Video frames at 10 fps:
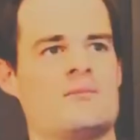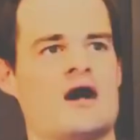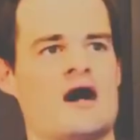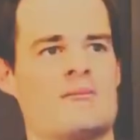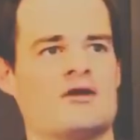
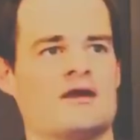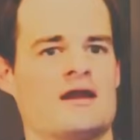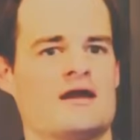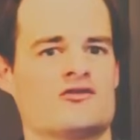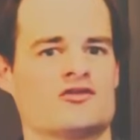
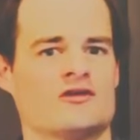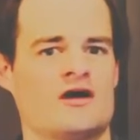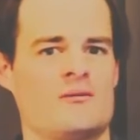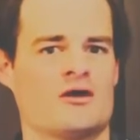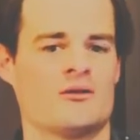population
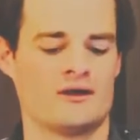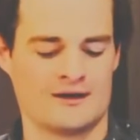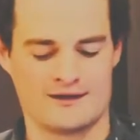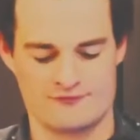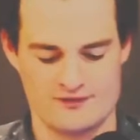number
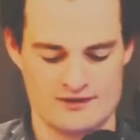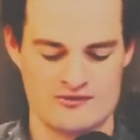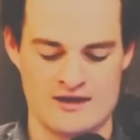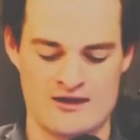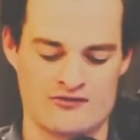one.
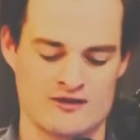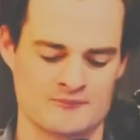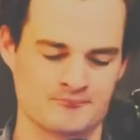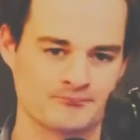Fantastic.